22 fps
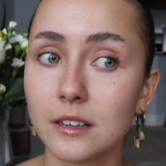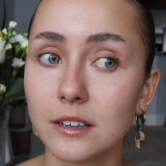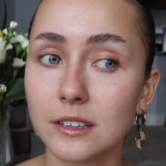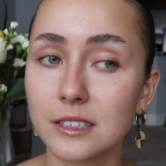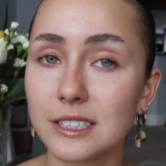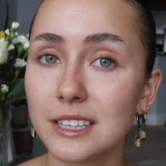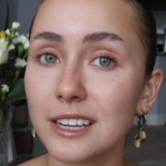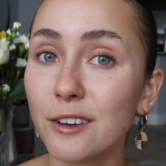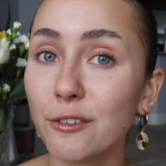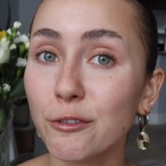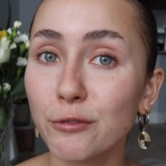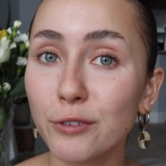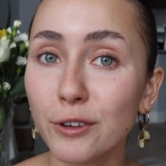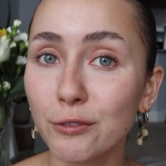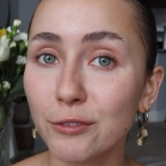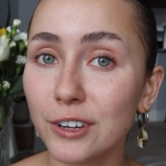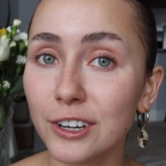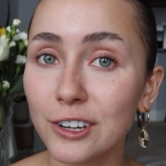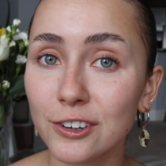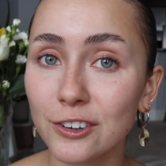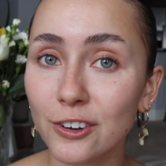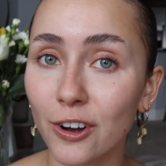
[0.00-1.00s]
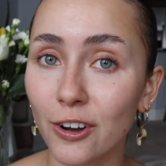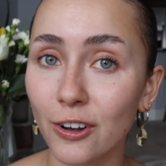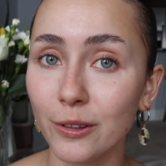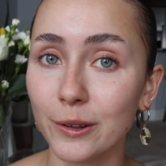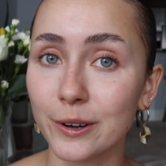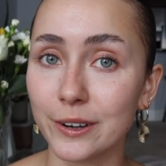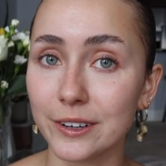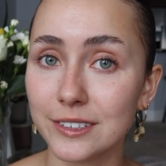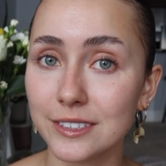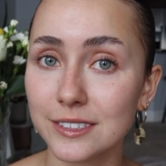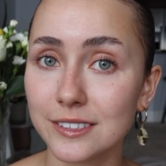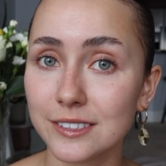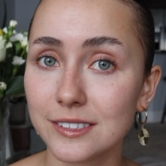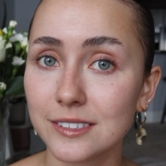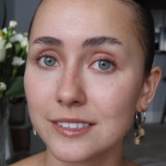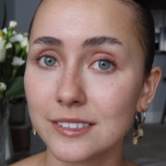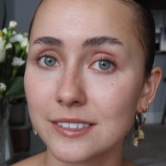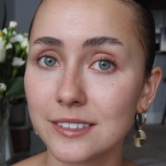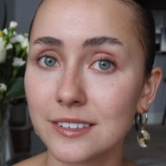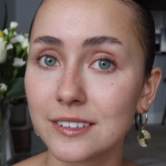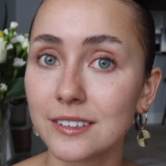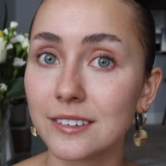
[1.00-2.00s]
it's like fifteen dollars.
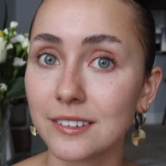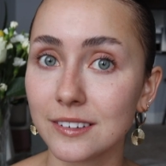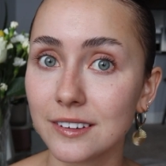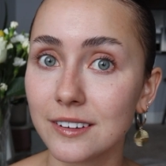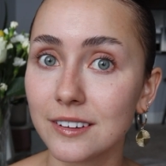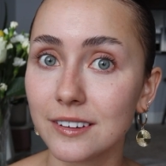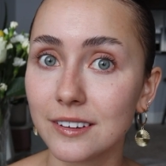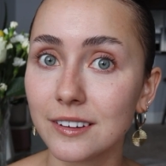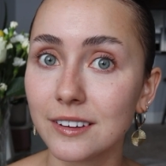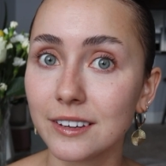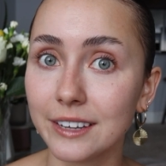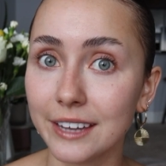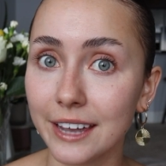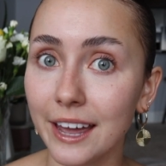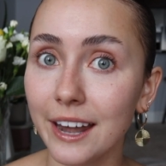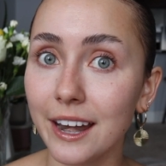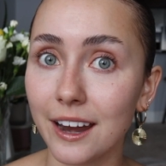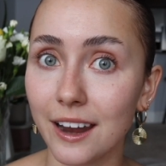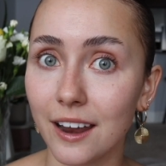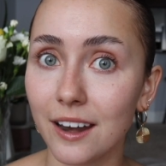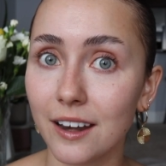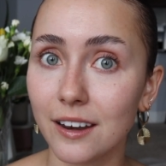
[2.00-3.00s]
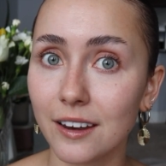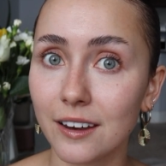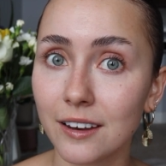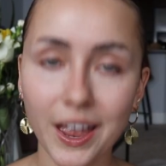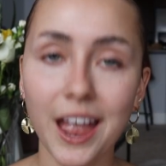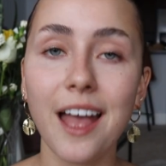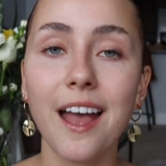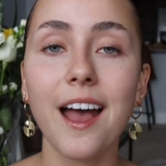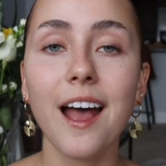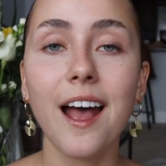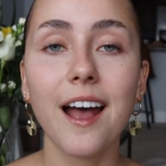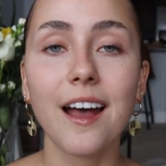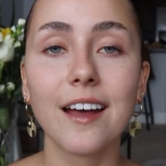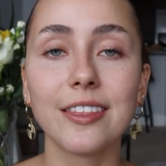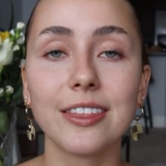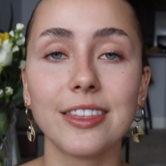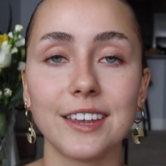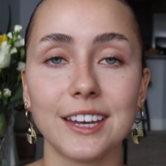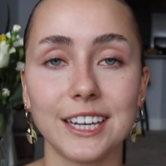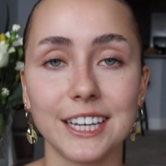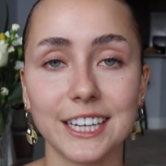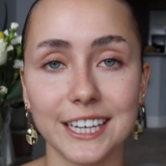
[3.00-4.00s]
Get it.
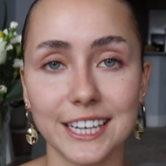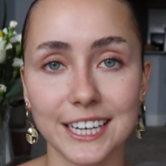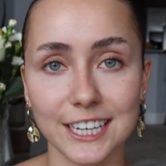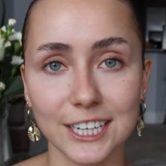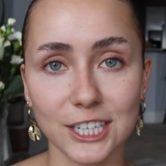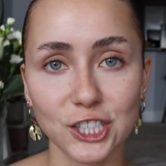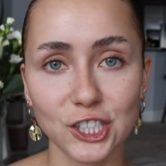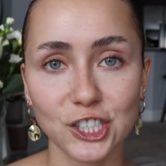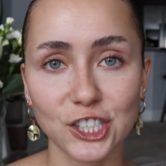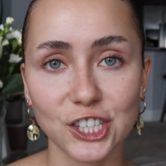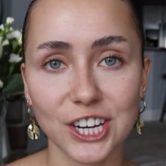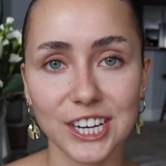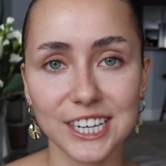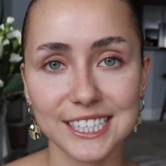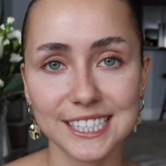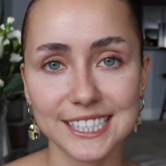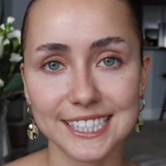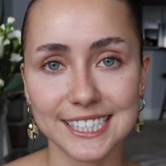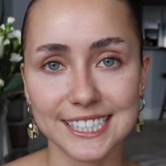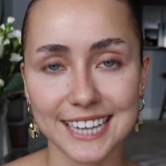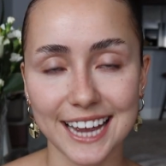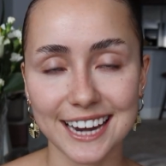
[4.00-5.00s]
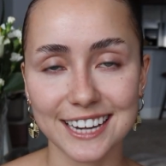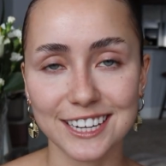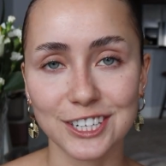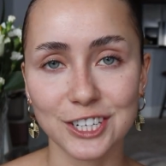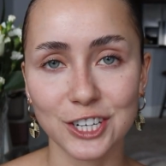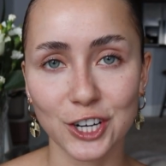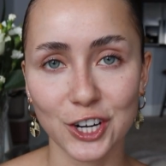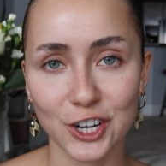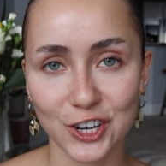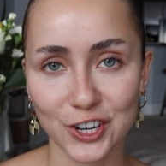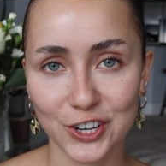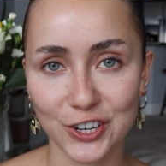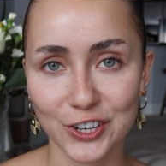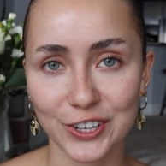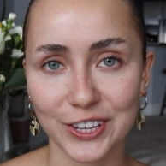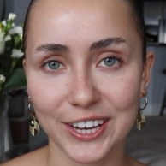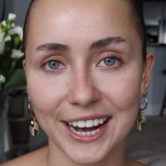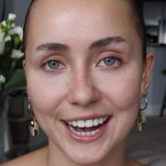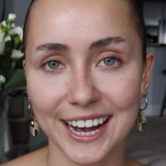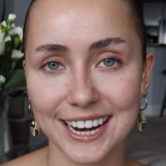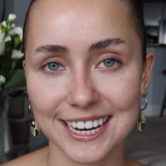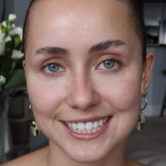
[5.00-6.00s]
The Kish Satin
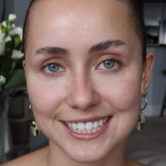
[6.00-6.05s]
Curling